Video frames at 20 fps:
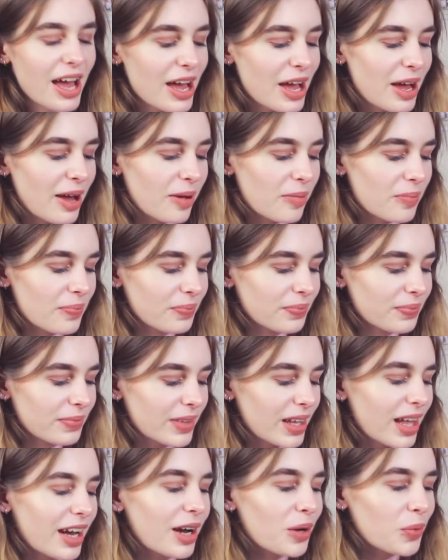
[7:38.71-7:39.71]
Like
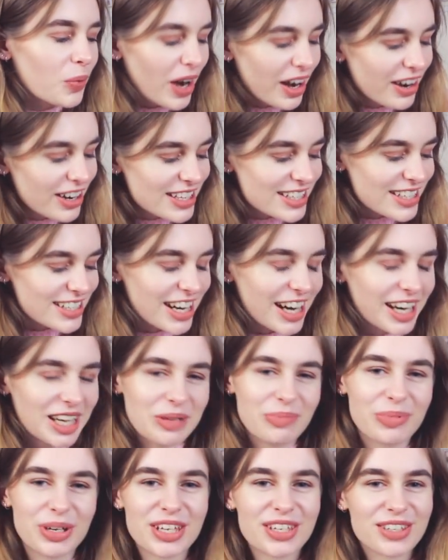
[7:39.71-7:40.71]
I wear it as a
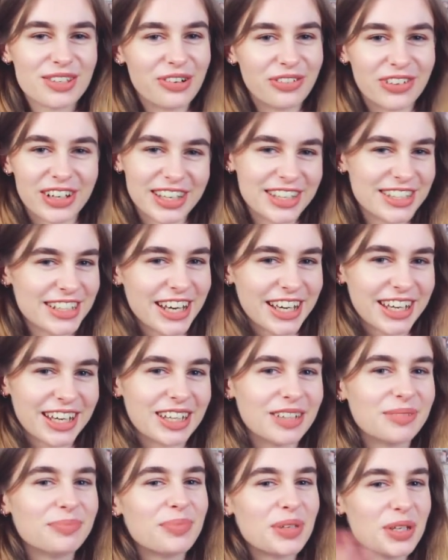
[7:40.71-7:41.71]
jacket, but it's not really a
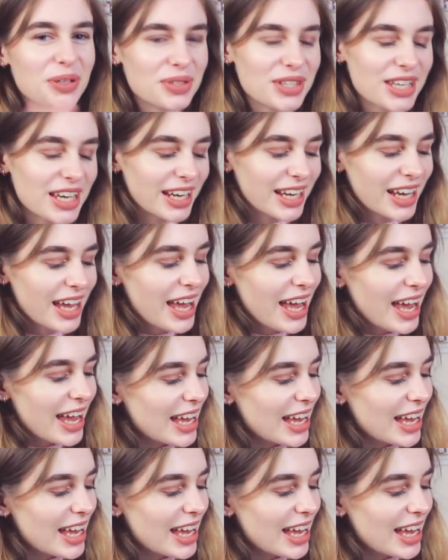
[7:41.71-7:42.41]
jacket. You'll see.